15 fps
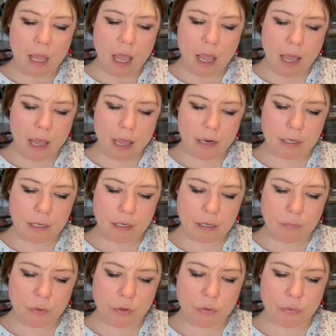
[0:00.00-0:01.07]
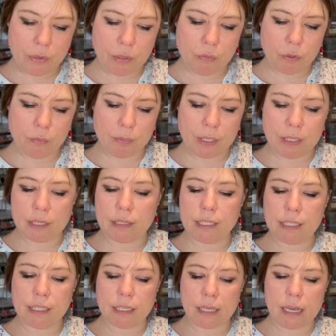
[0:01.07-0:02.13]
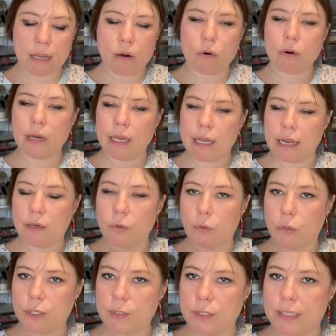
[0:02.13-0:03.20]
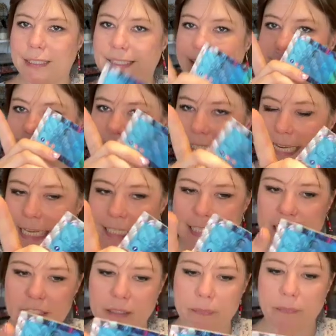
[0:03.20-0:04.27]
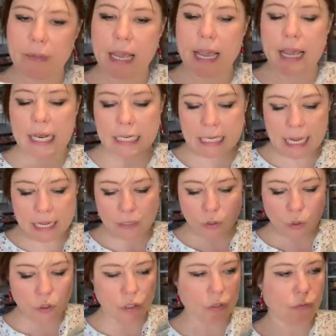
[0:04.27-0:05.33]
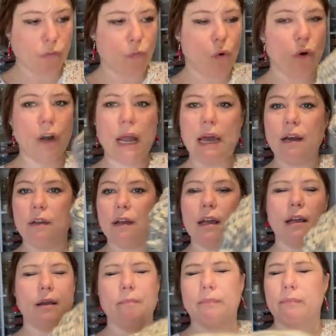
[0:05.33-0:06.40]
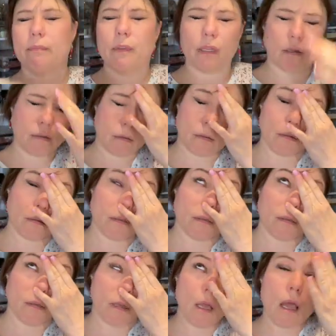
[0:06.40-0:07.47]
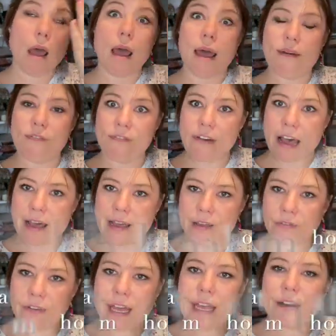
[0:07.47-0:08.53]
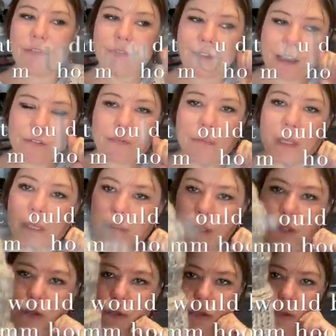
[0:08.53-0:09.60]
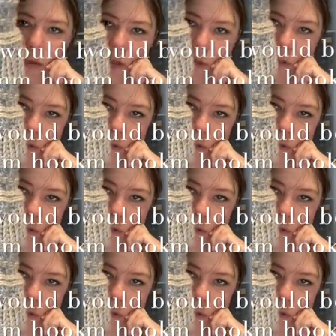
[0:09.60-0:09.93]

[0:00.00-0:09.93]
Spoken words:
And a number three would be a DK or a light worsted. That's it. And I used a four and a five and a 5mm hook